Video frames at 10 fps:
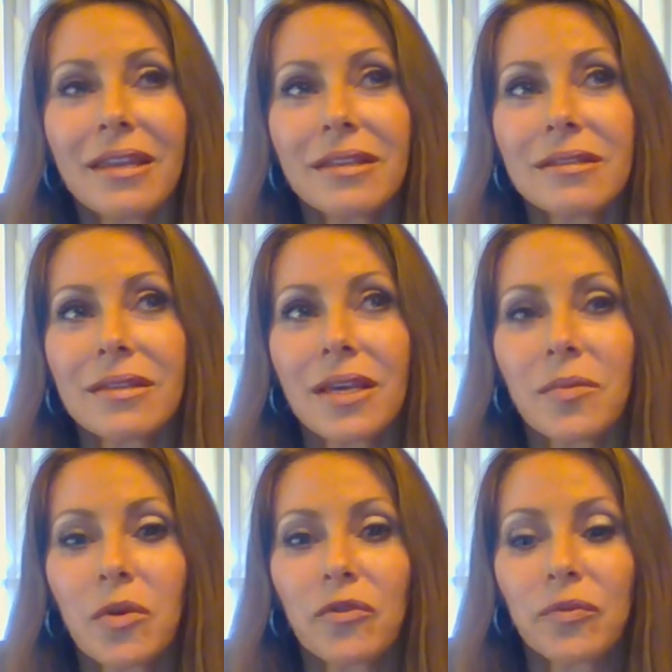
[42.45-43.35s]
in the
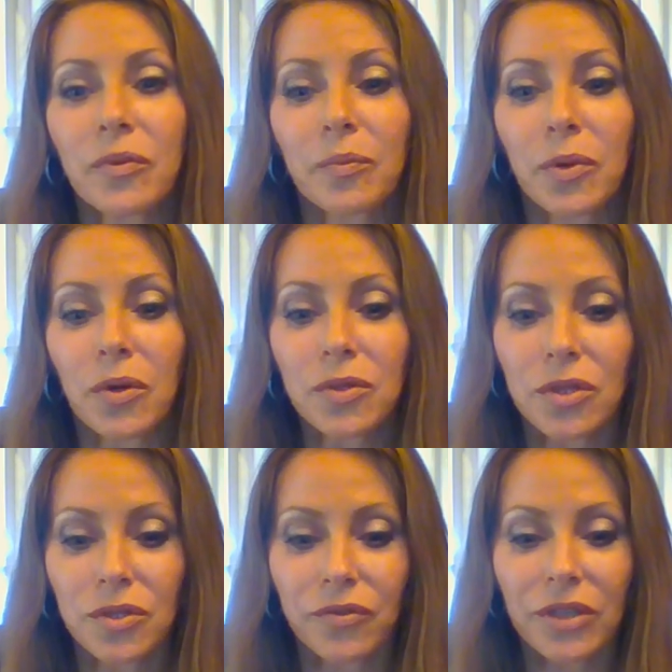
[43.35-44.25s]
same
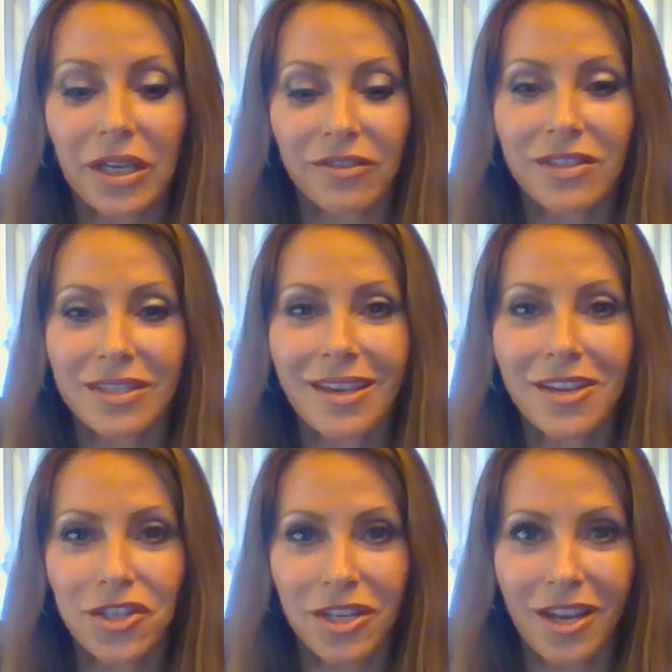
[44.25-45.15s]
process of the
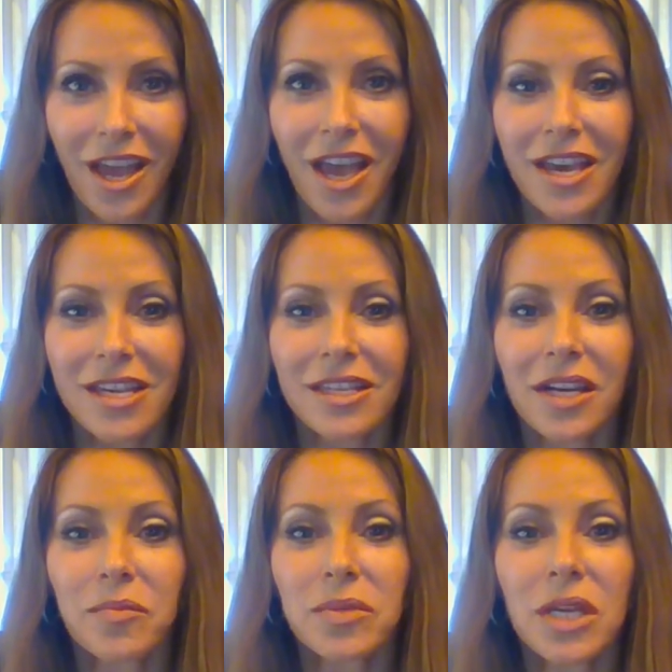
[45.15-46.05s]
conversation, it
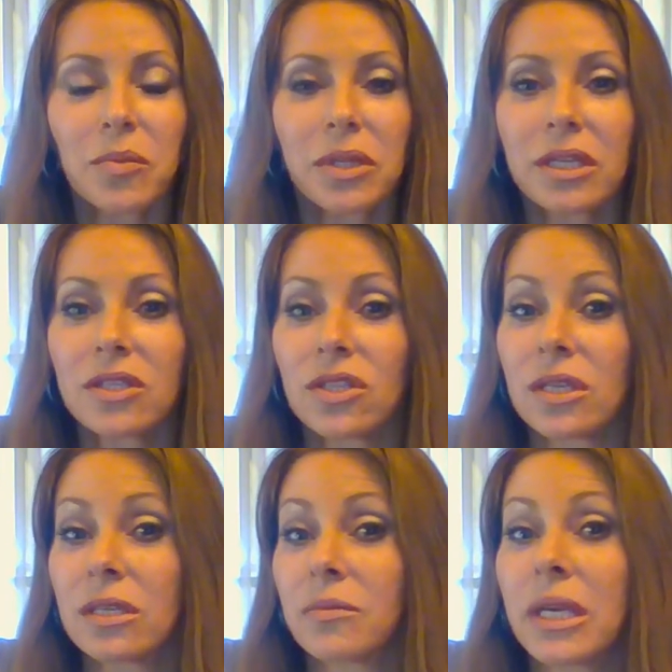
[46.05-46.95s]
comes up that
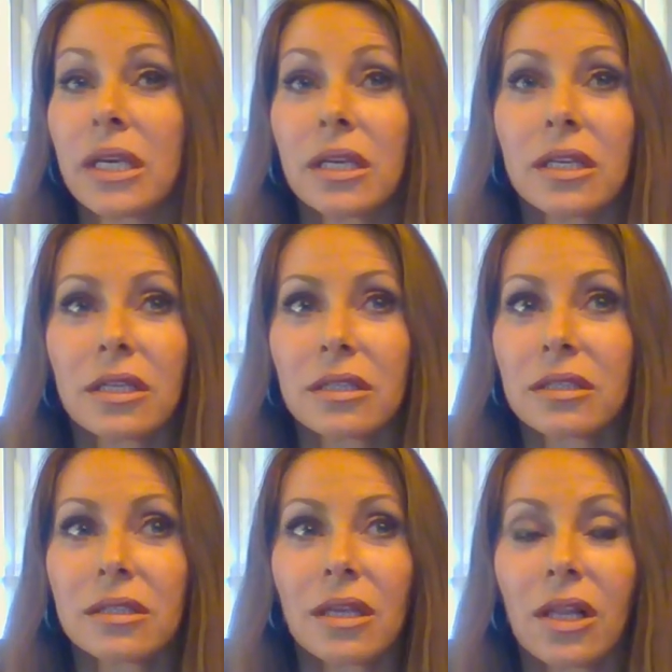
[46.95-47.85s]
she's making
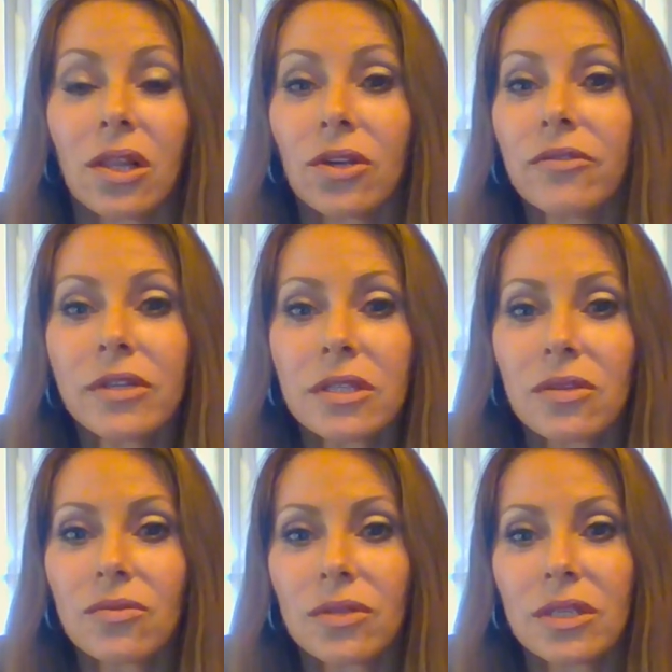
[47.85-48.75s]
a lot of
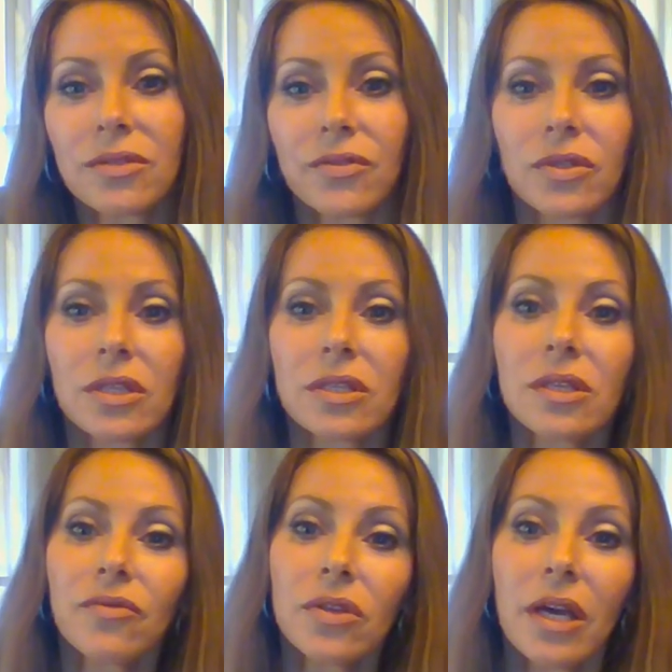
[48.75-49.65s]
excuses for this
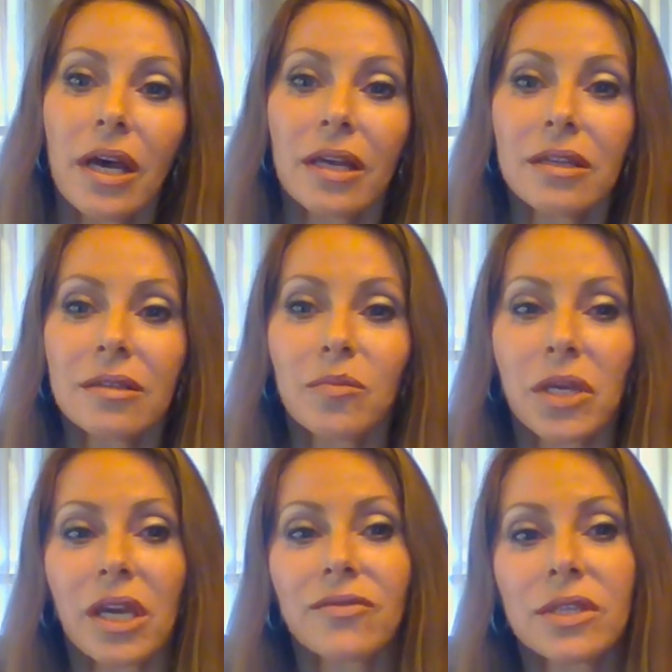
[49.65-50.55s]
and for that,
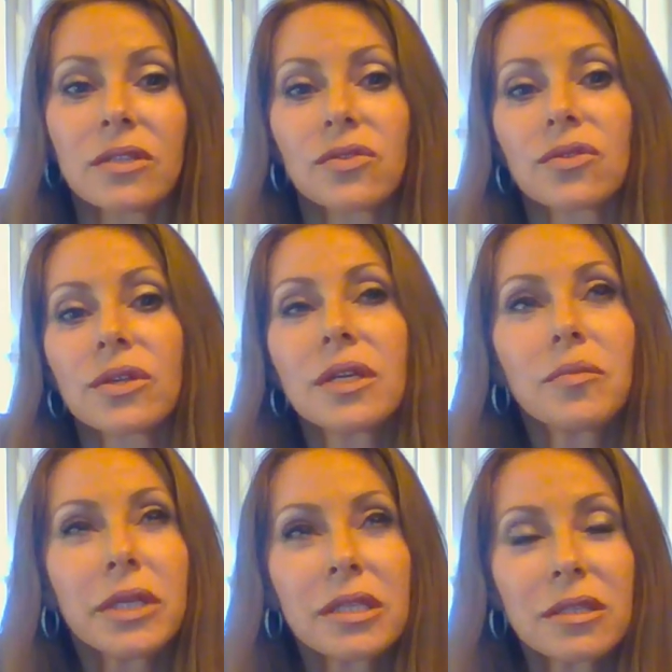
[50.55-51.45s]
behaves
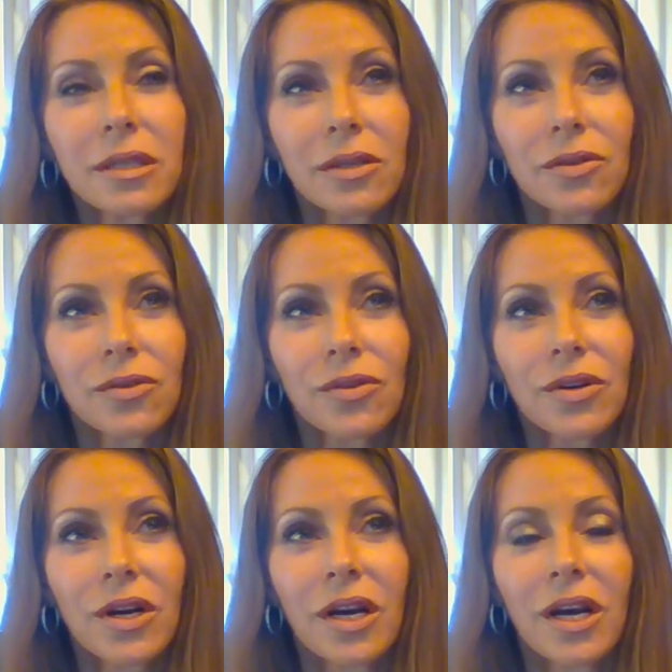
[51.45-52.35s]
extremely insecure,